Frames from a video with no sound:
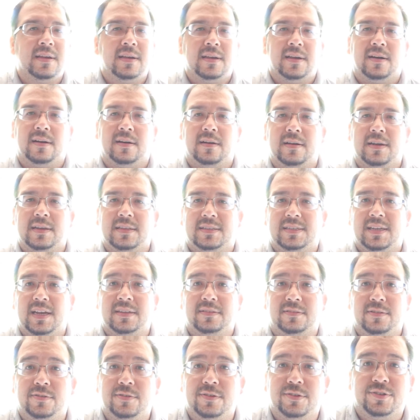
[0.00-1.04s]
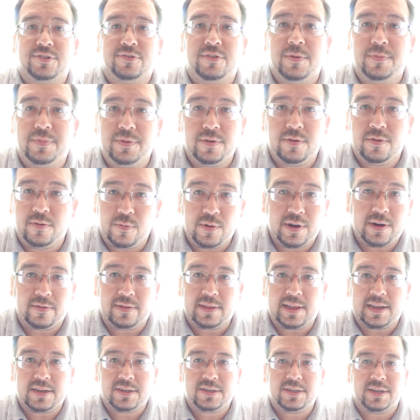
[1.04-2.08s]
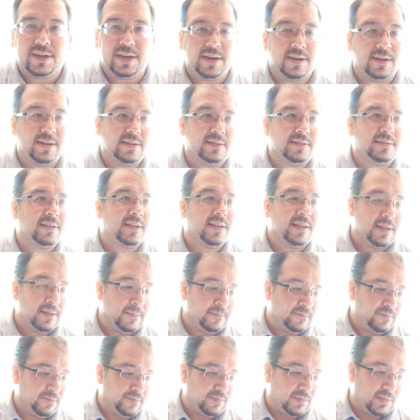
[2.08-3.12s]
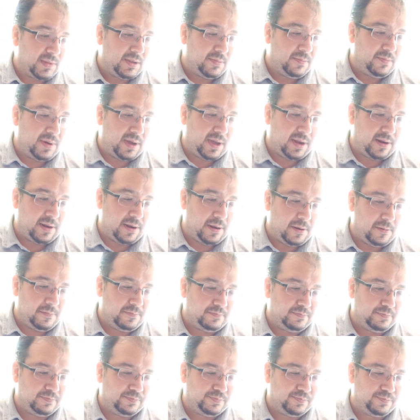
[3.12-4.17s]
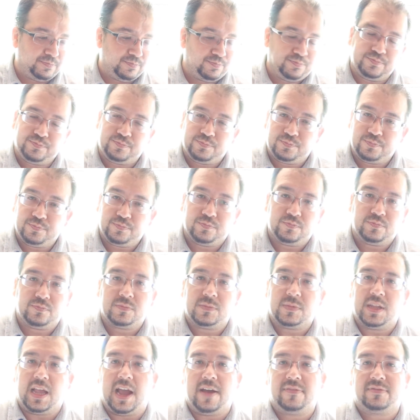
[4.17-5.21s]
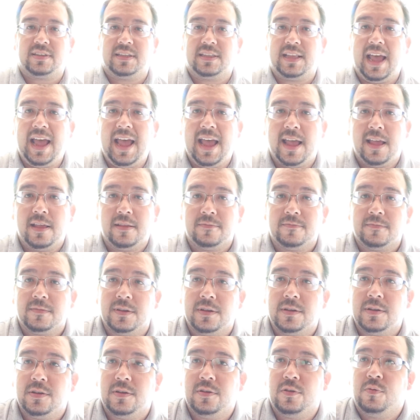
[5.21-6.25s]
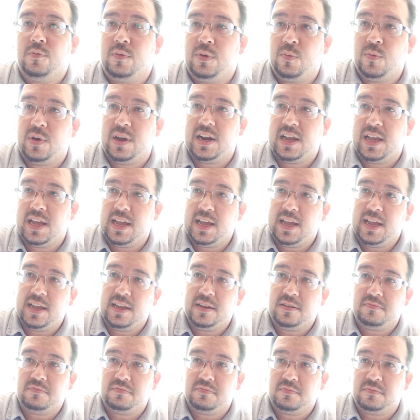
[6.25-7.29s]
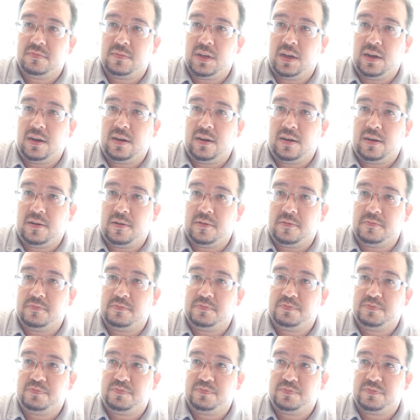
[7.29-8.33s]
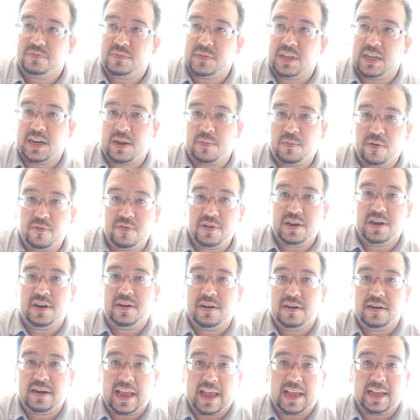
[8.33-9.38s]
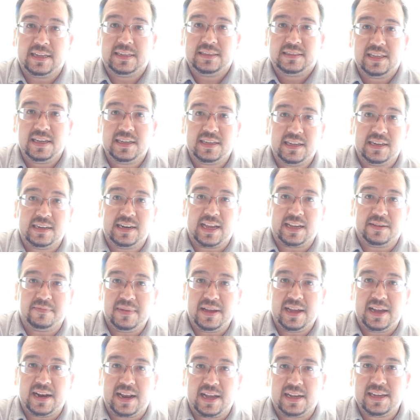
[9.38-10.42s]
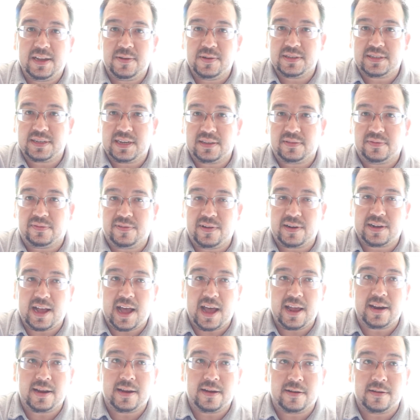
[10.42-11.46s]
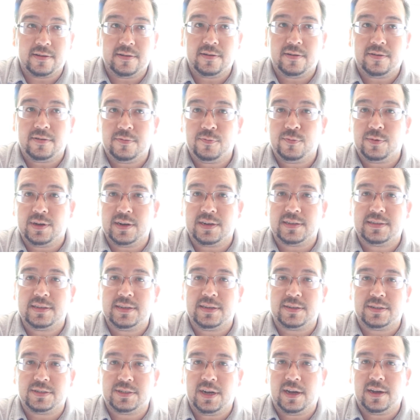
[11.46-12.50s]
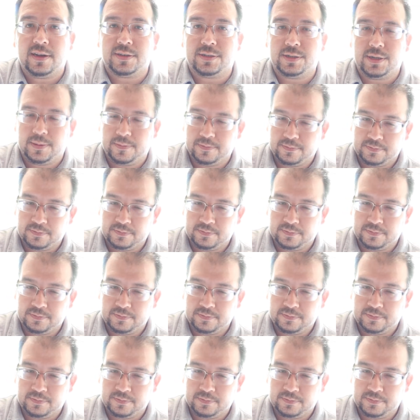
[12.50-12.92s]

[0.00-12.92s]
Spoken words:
Intent to distribute, whatever that shit is. But after that, we went ahead, and I'm over here like thinking like, man, I can't wait to get the fuck out of here. You know, we're gonna see the judge.